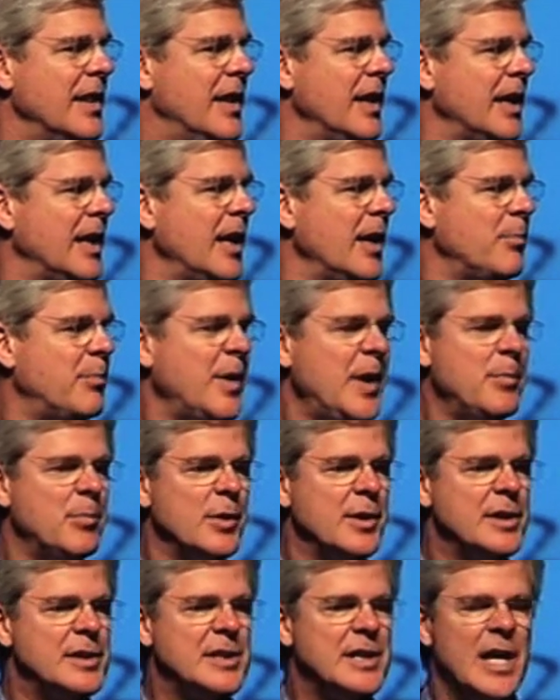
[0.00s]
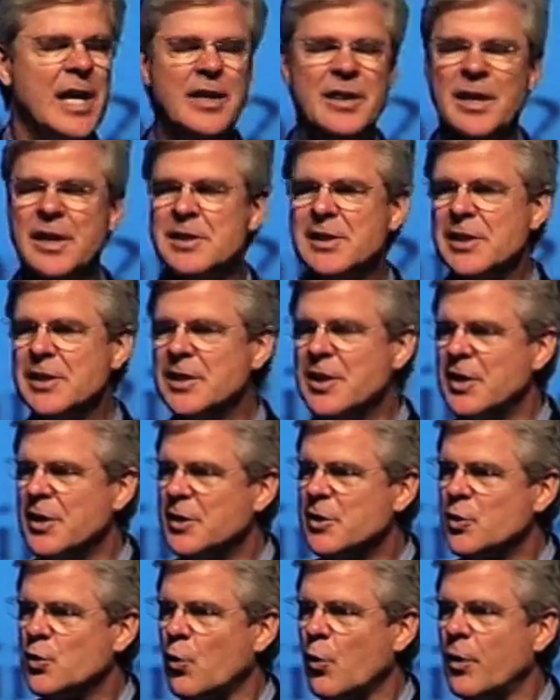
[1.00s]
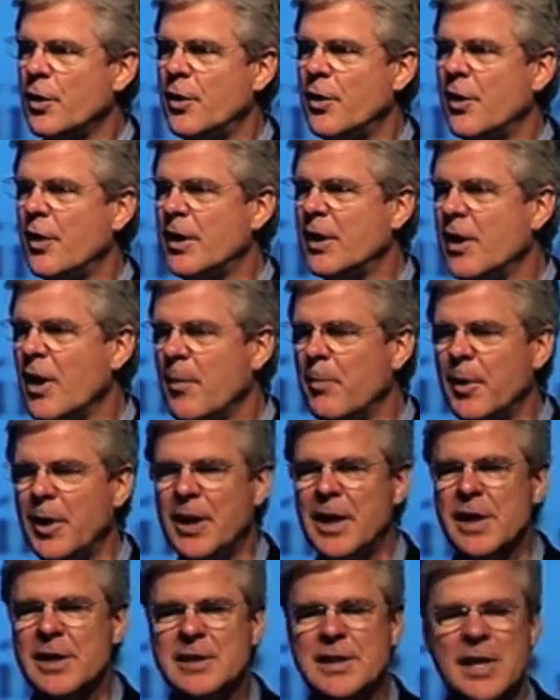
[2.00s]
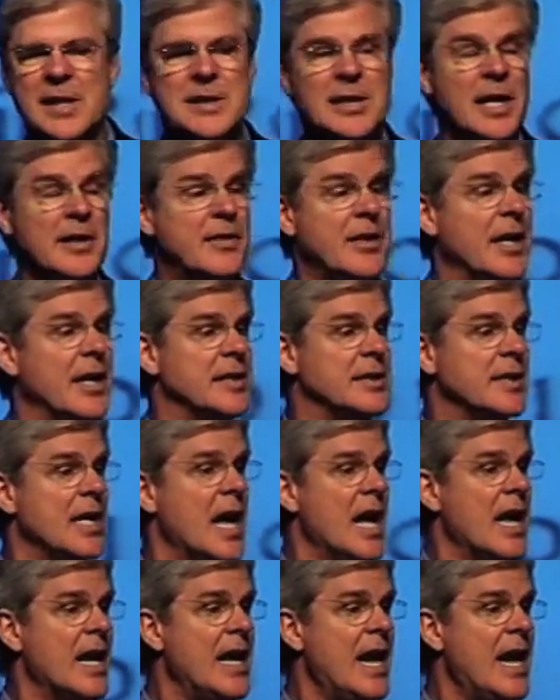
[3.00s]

that get people to say this is an extraordinary company, it's things like this.